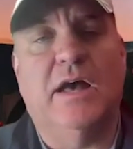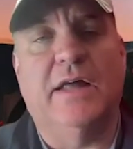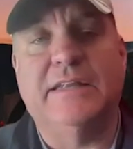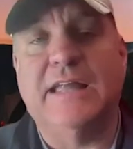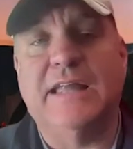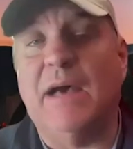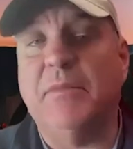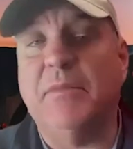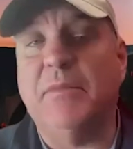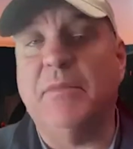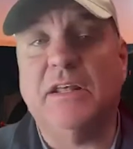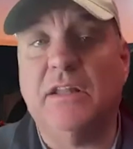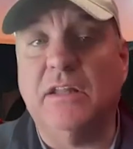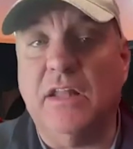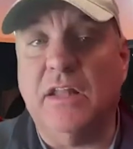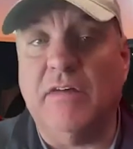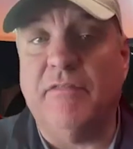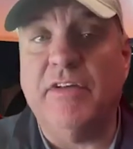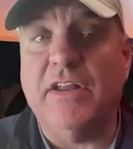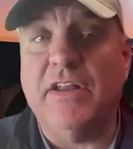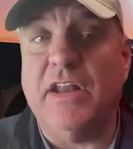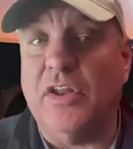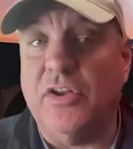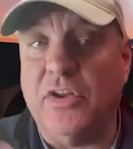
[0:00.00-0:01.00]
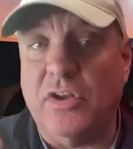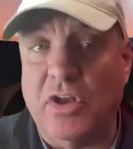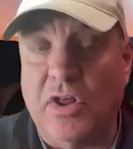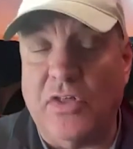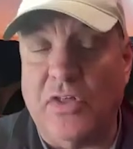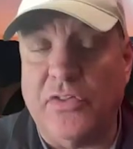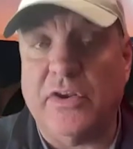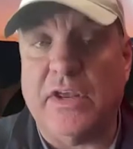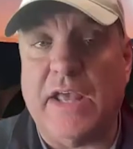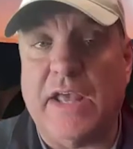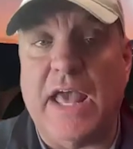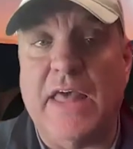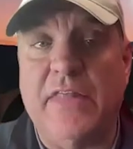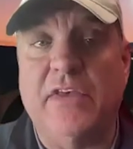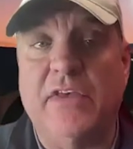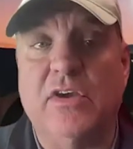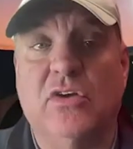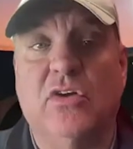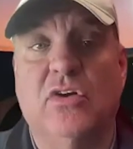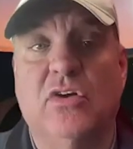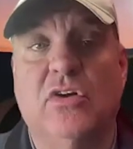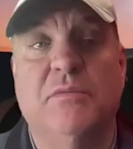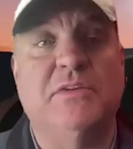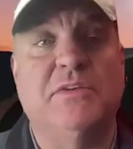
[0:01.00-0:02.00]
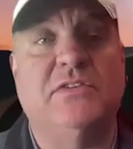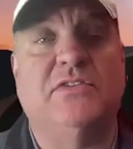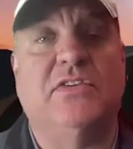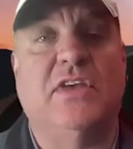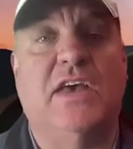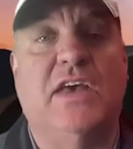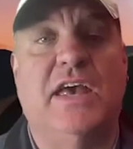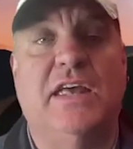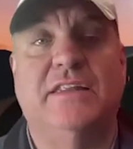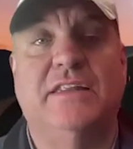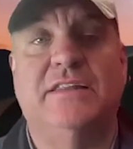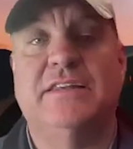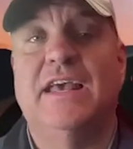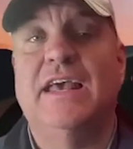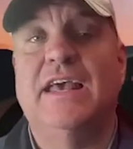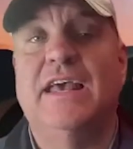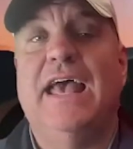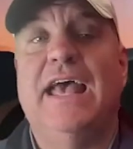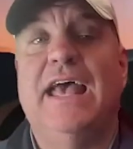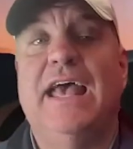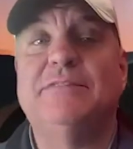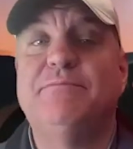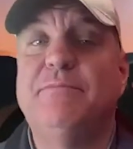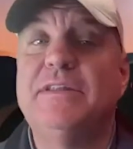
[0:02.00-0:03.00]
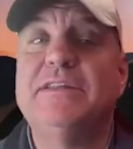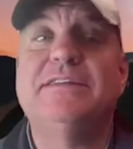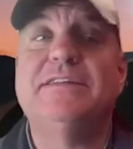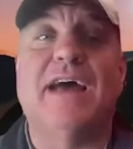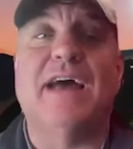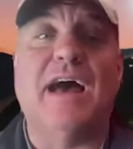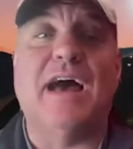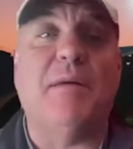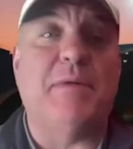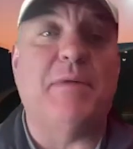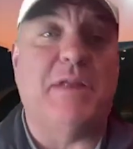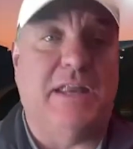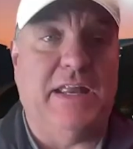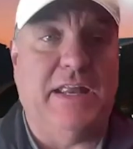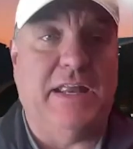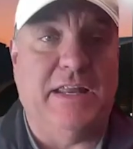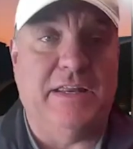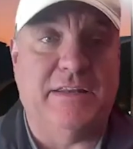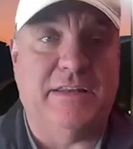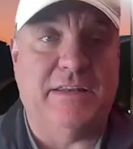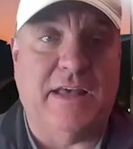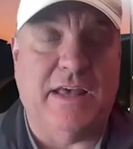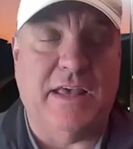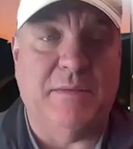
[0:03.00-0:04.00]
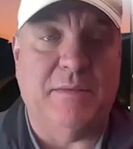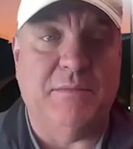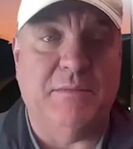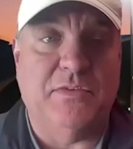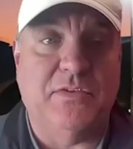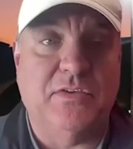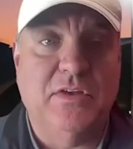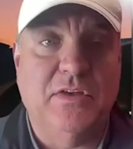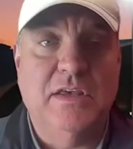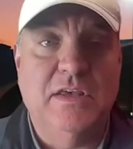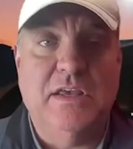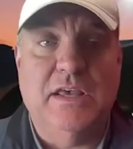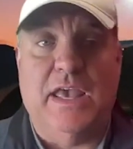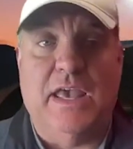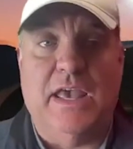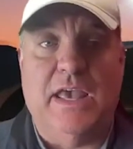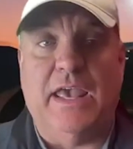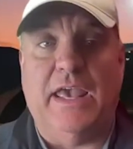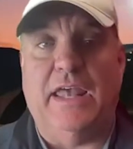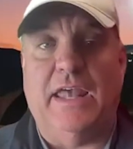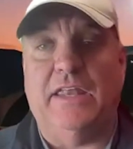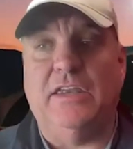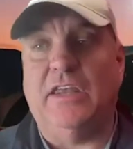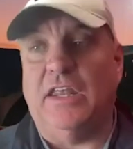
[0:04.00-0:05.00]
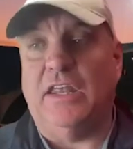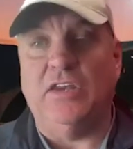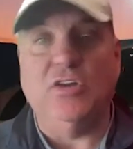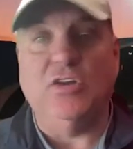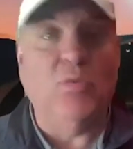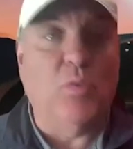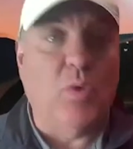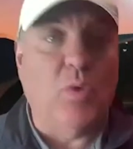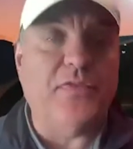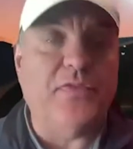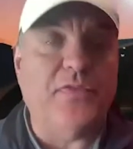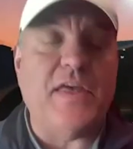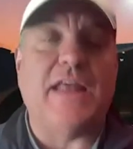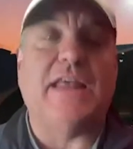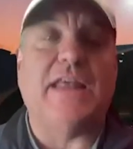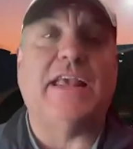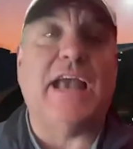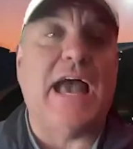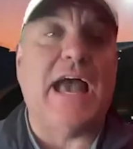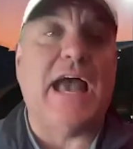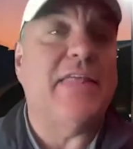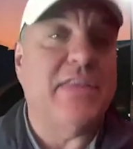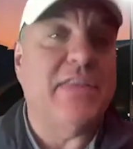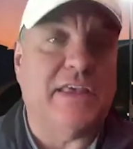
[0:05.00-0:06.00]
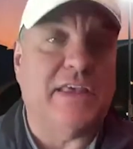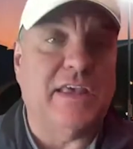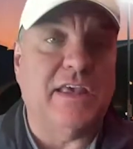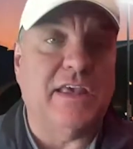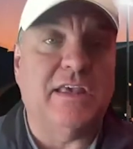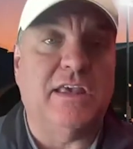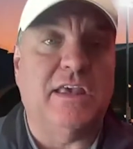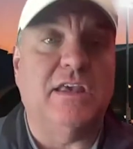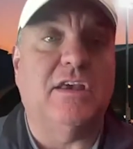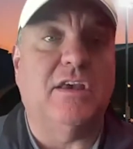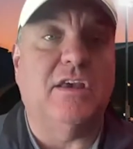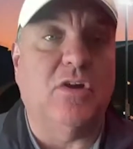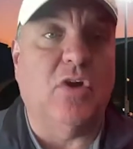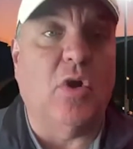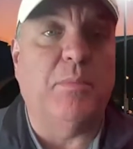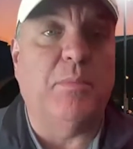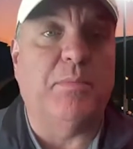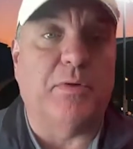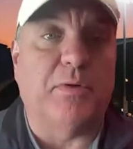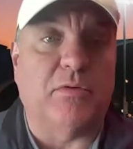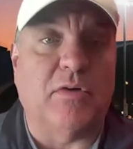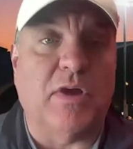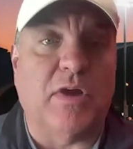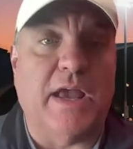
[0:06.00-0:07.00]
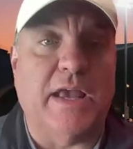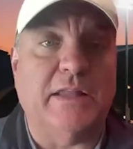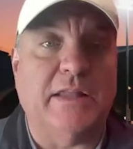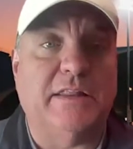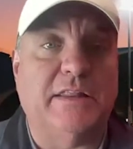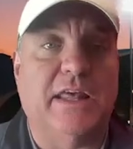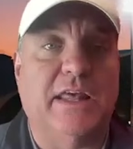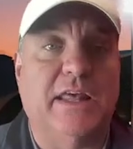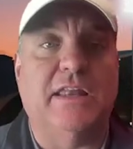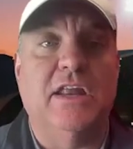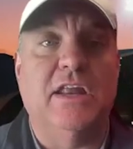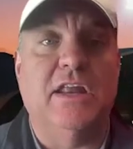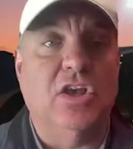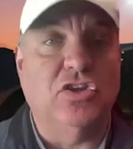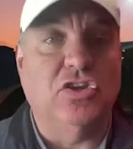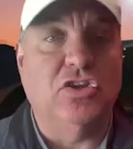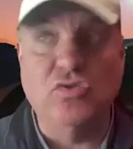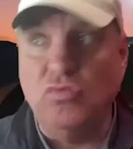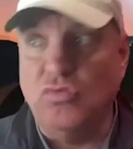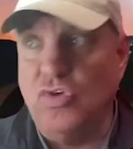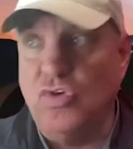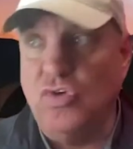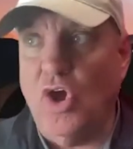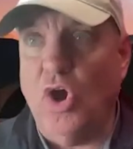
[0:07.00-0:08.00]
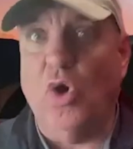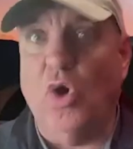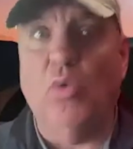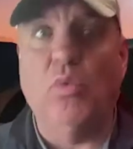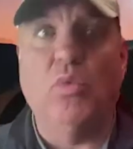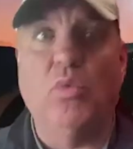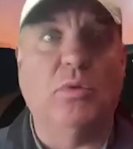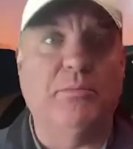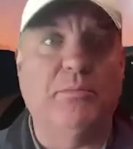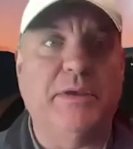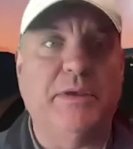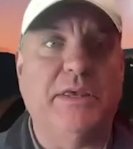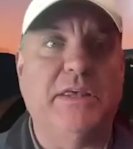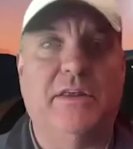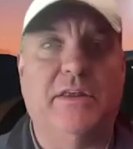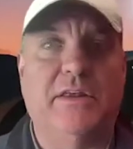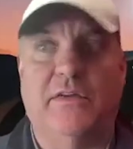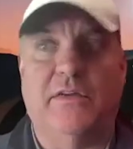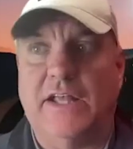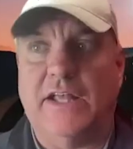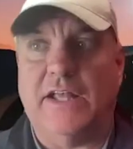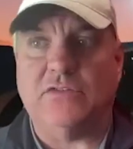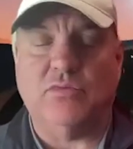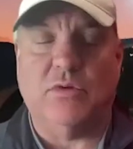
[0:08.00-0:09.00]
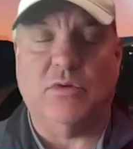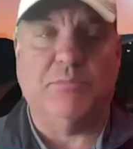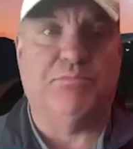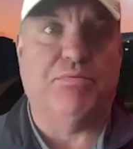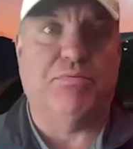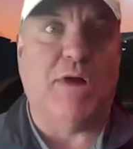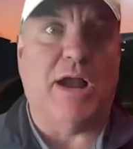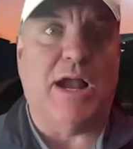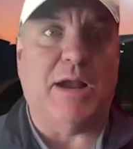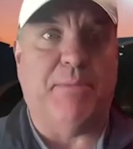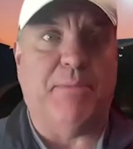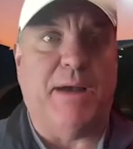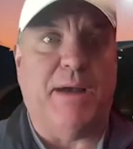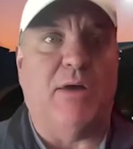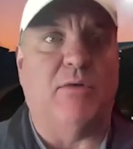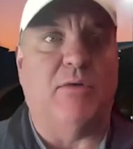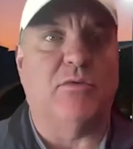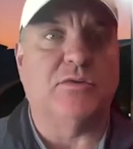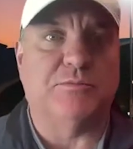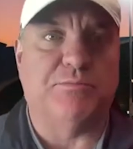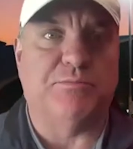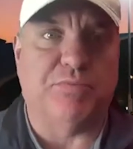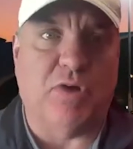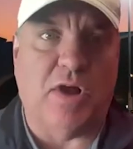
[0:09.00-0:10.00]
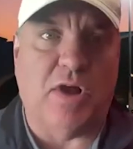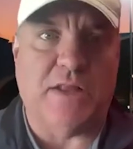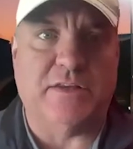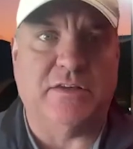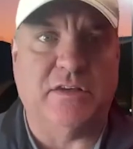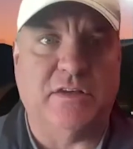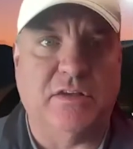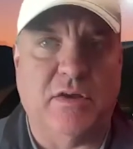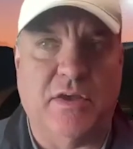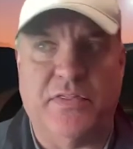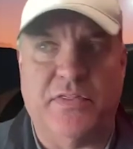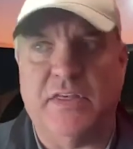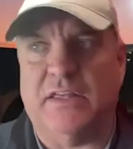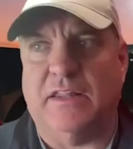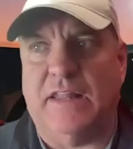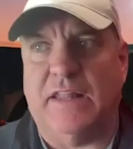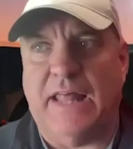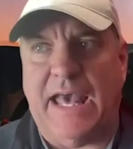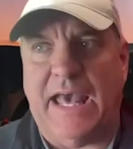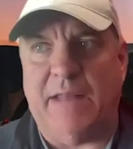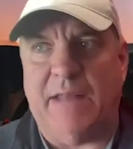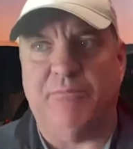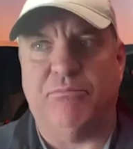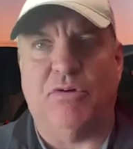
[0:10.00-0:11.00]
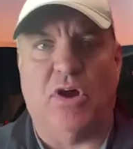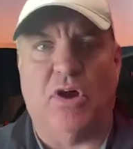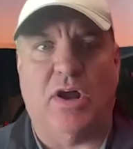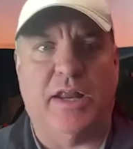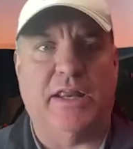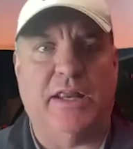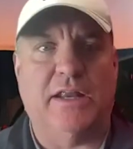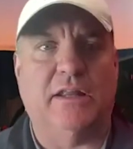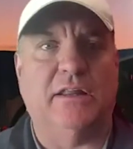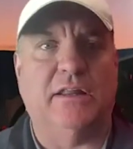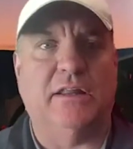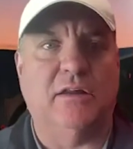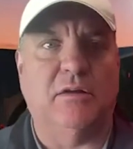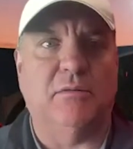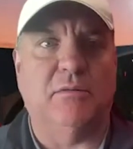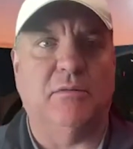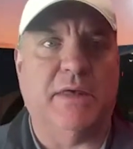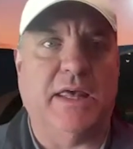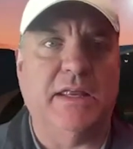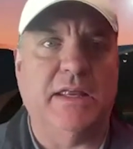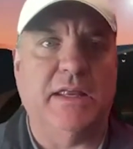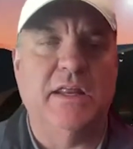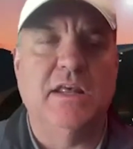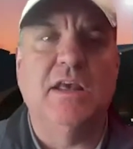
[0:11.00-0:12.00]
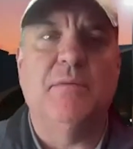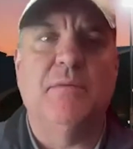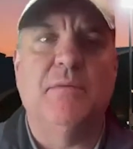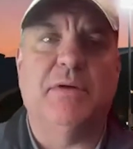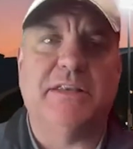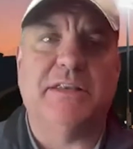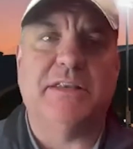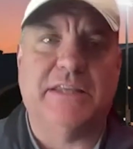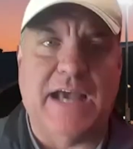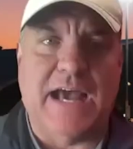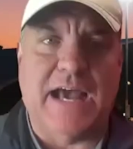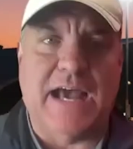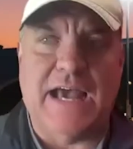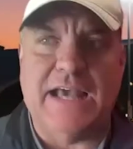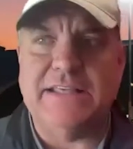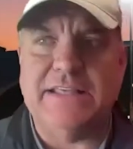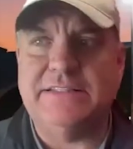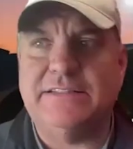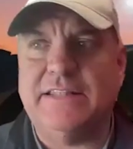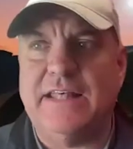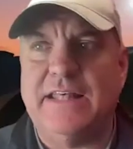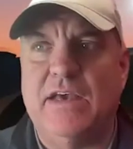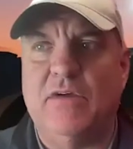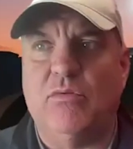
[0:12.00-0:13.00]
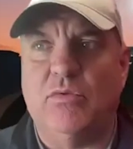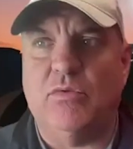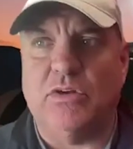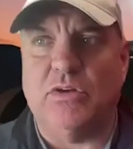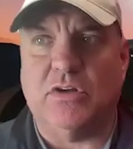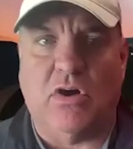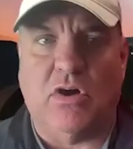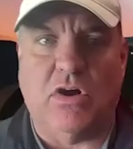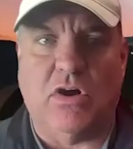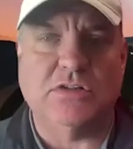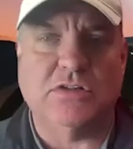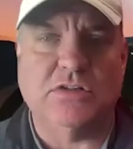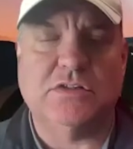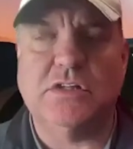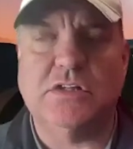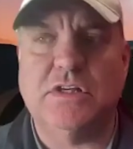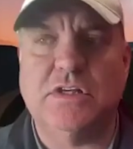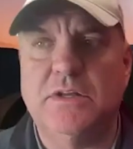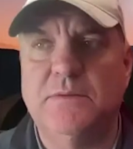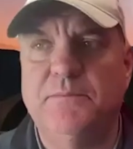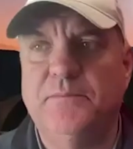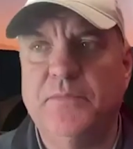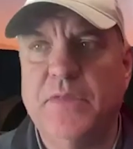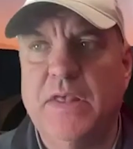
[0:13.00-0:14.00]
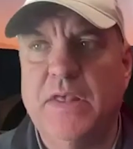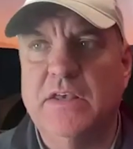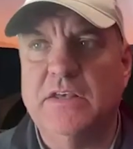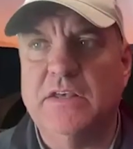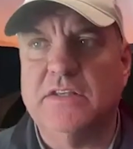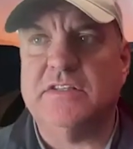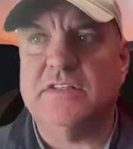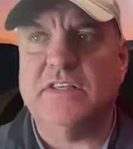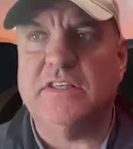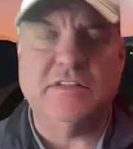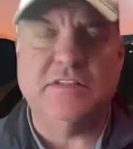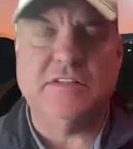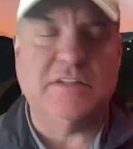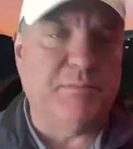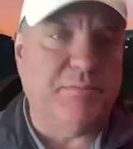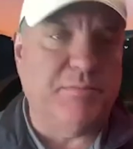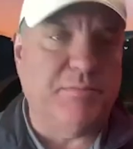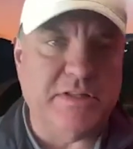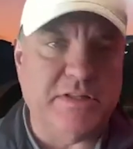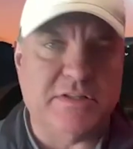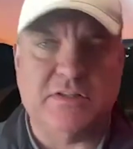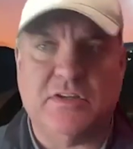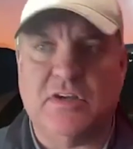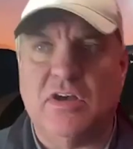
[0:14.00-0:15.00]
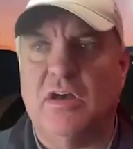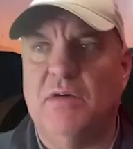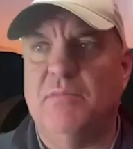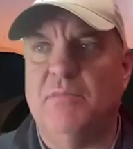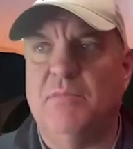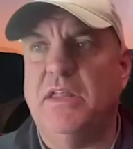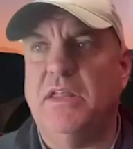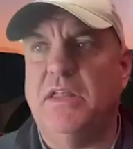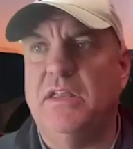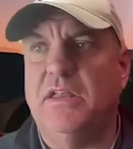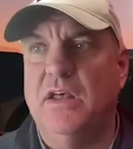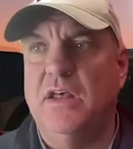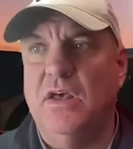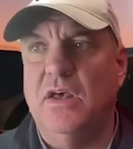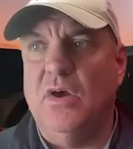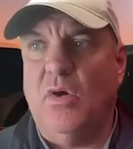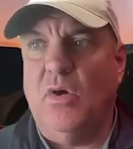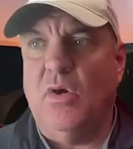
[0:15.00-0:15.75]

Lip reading: Dominic Lovett, another guy that Kirby said has been dominant at times. And you want that guy that can get open, right? That you know will be there. That's what Brock Bowers brought to you. I think Ladd brought it a little bit. But guys that when Carson sees the blitz coming,